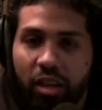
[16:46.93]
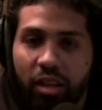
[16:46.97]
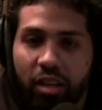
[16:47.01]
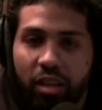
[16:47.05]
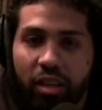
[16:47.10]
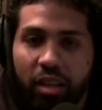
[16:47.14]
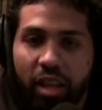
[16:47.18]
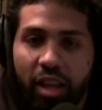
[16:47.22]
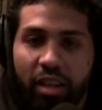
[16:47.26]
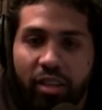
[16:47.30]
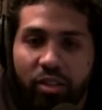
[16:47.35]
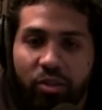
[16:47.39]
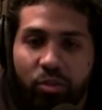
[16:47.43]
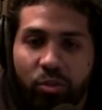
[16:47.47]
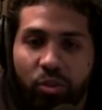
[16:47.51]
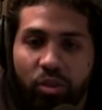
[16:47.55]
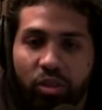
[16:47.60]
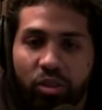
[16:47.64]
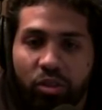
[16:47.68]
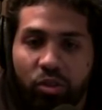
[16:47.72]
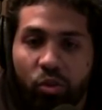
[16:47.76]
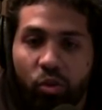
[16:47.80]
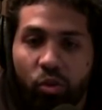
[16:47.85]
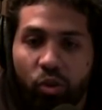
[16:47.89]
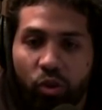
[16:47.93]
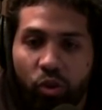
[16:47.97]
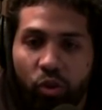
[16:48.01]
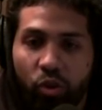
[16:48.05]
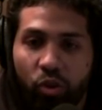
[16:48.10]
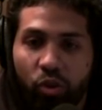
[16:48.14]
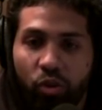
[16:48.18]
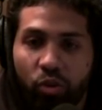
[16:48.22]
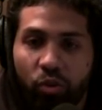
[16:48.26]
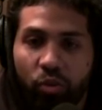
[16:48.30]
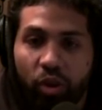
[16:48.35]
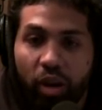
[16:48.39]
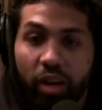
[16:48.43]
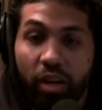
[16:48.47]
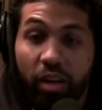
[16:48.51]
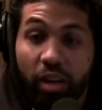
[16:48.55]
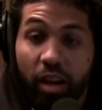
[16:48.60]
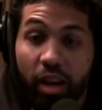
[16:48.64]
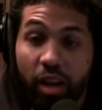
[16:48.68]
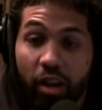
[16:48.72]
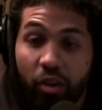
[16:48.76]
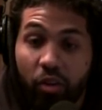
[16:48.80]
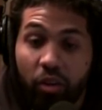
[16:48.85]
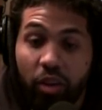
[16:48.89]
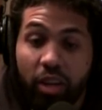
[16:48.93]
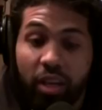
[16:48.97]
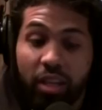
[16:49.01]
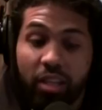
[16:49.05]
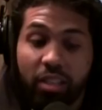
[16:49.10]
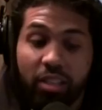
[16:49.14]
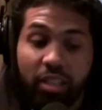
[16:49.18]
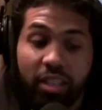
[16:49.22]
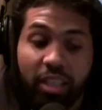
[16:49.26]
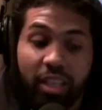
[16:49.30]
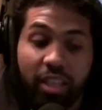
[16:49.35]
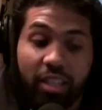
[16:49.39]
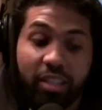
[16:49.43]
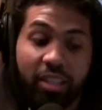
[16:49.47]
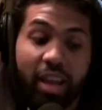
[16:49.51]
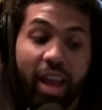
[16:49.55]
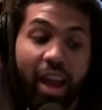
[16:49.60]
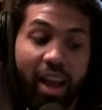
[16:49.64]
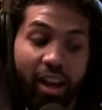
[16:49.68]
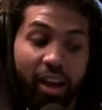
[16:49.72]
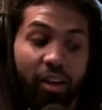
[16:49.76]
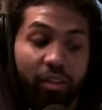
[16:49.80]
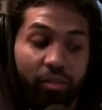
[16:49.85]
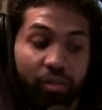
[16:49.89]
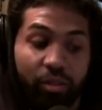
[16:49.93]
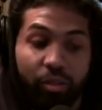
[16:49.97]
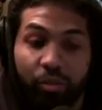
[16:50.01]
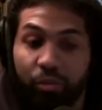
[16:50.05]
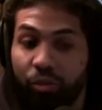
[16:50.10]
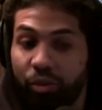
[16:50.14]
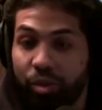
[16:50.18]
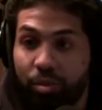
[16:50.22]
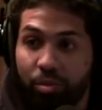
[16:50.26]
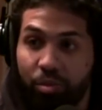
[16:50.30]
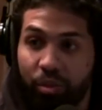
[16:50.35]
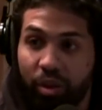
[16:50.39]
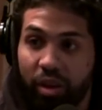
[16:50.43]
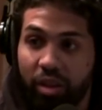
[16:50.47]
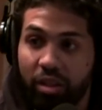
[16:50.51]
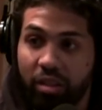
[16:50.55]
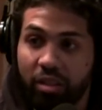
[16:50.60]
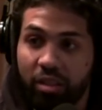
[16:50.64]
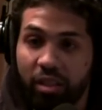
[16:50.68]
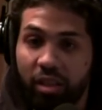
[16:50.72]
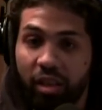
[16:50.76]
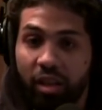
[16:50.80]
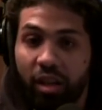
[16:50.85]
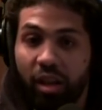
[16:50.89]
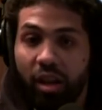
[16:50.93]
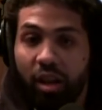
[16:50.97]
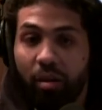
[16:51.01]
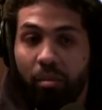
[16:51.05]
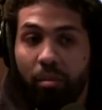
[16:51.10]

and that's what's going on right now is the attack of the free press